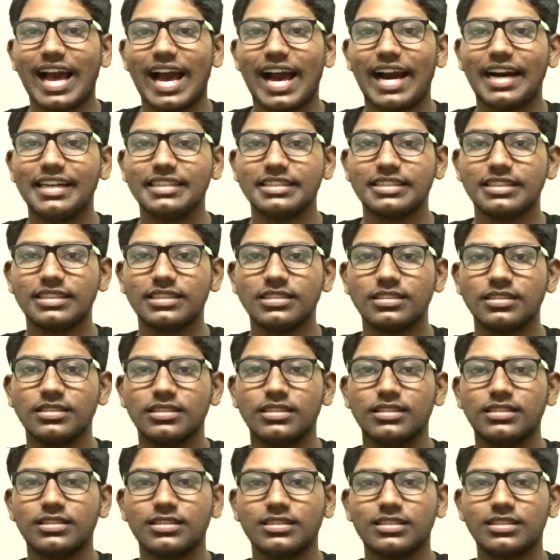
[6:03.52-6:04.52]
hashes,
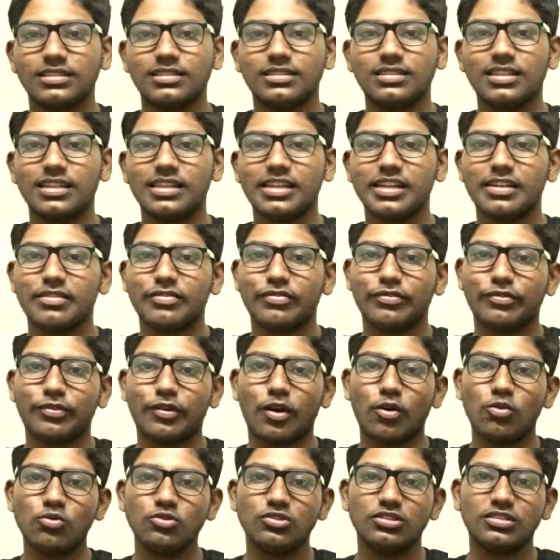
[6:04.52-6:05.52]
such that it
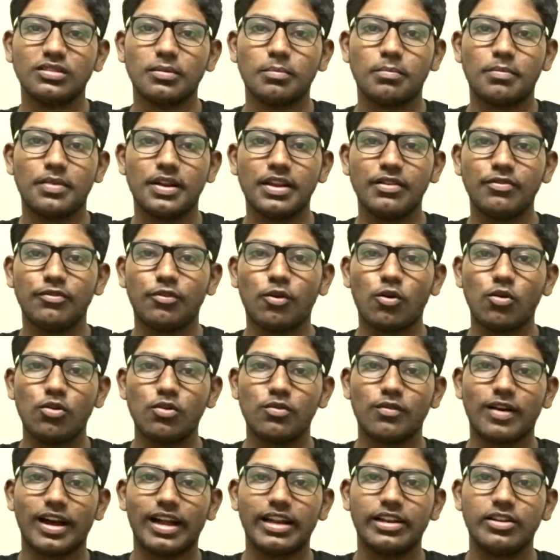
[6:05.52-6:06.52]
founds the
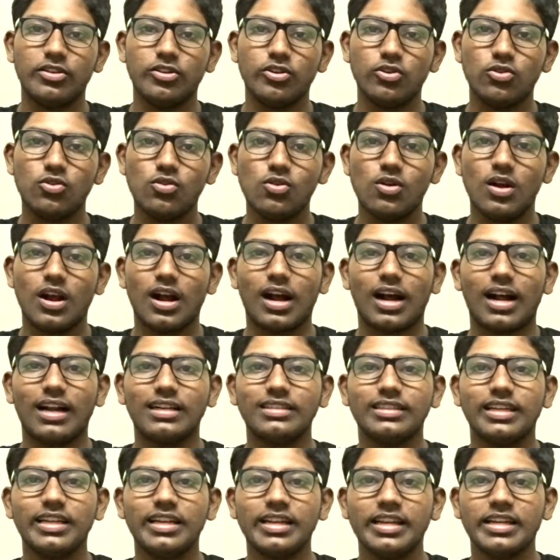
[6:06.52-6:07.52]
pre-found value,
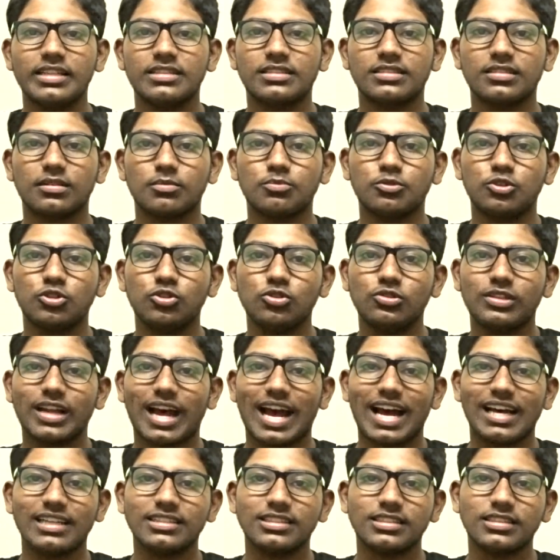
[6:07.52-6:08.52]
and then it substitutes the
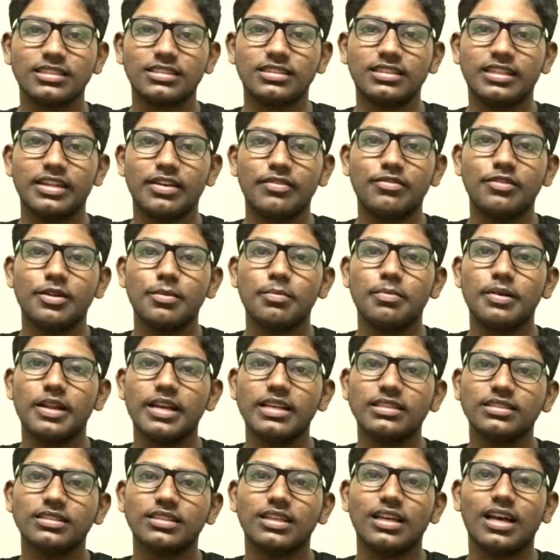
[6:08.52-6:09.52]
hashes in every
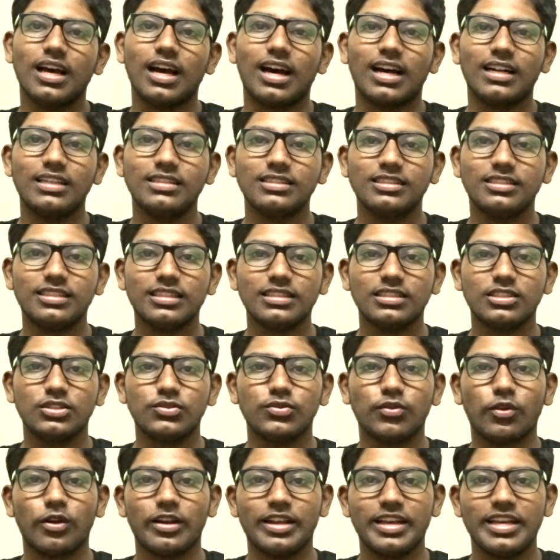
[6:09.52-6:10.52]
place and
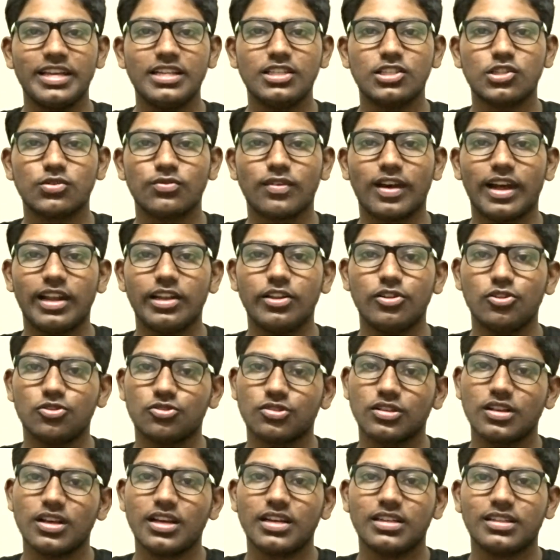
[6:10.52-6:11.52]
checks for each
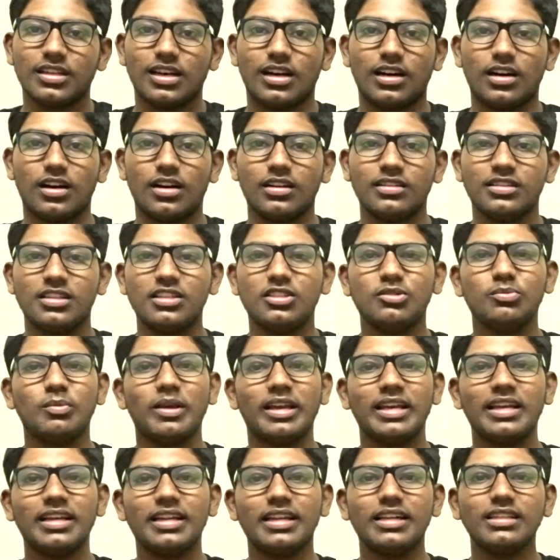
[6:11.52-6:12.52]
values. This
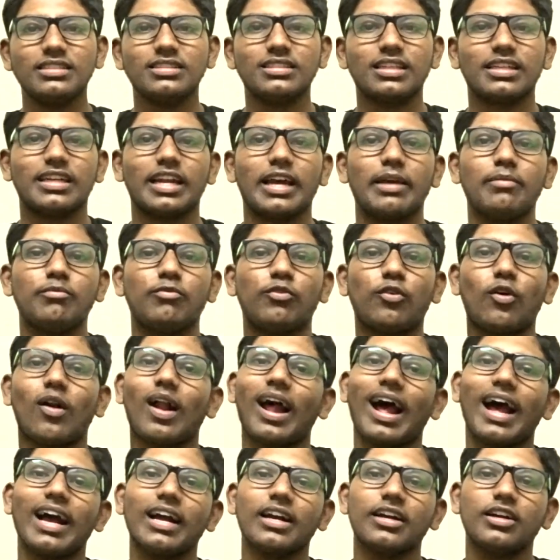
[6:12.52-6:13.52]
may increase the time for
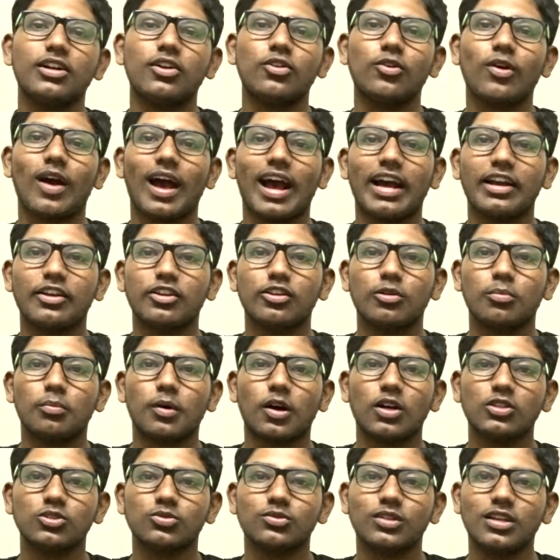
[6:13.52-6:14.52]
hacker to hack your
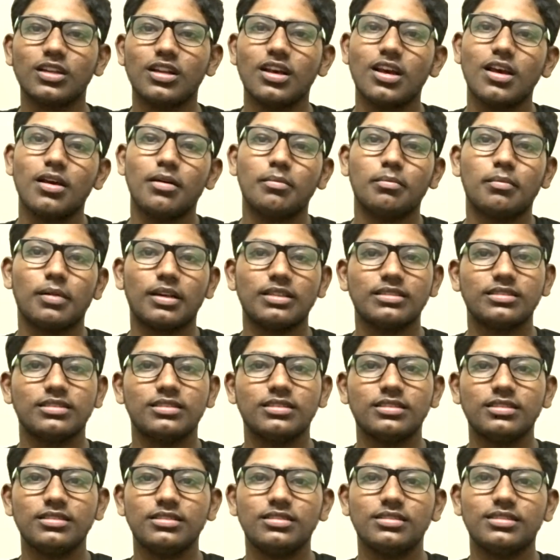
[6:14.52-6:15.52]
password, but
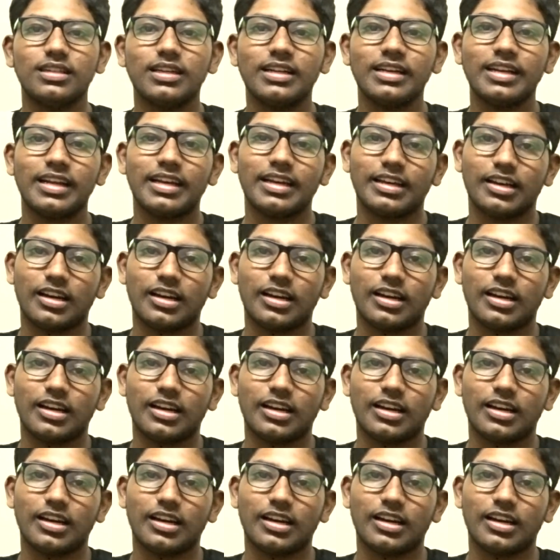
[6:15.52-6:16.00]
since then